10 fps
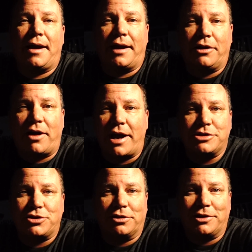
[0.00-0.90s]
I
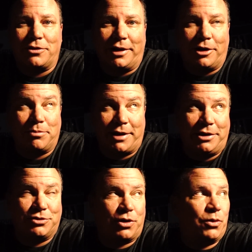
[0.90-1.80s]
crashed her little
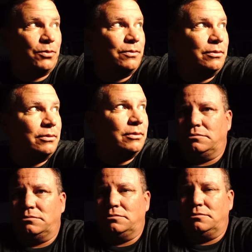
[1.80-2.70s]
airplane drone,
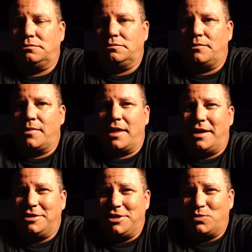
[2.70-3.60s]

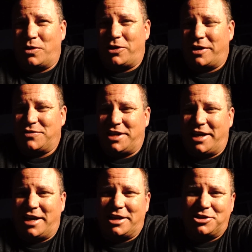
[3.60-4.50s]
and she's wondering if she
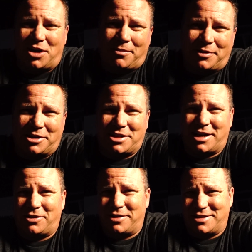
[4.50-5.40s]
could get a job on the
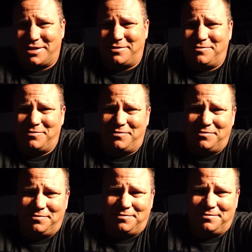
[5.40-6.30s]
channel as a
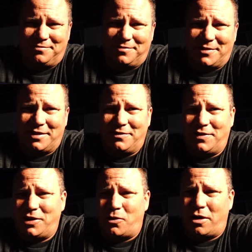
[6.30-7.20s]

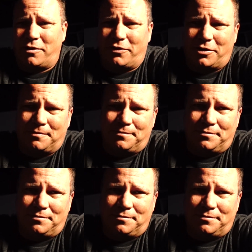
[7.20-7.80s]
videographer.